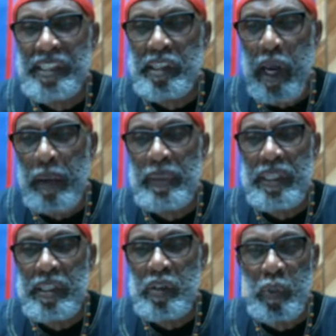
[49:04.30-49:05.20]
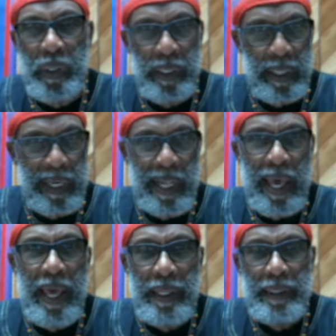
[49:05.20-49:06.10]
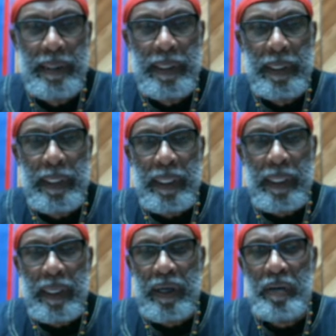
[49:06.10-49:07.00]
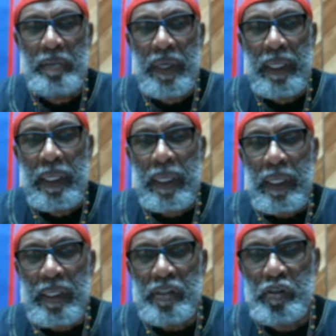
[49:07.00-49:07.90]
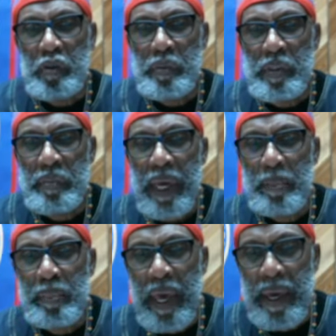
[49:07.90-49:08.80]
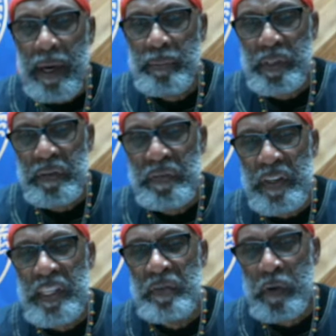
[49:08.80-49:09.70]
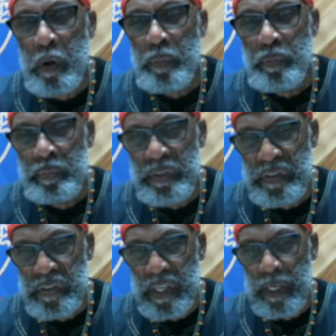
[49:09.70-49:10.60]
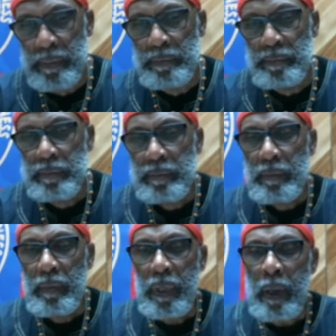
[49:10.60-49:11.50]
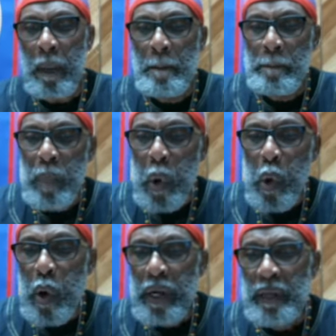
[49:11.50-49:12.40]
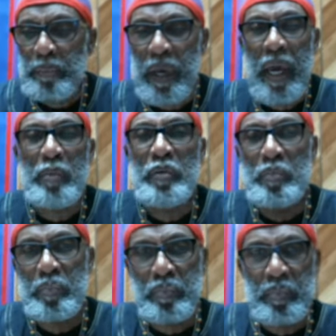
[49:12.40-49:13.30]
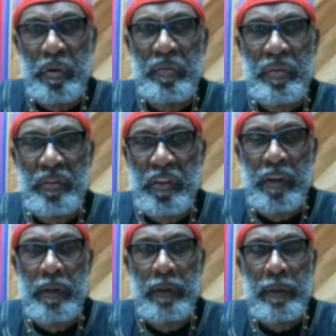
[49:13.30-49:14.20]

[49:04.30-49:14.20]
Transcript: sharply this winter. You hear that? Government, consumers may pay up to 54% more compared with previous year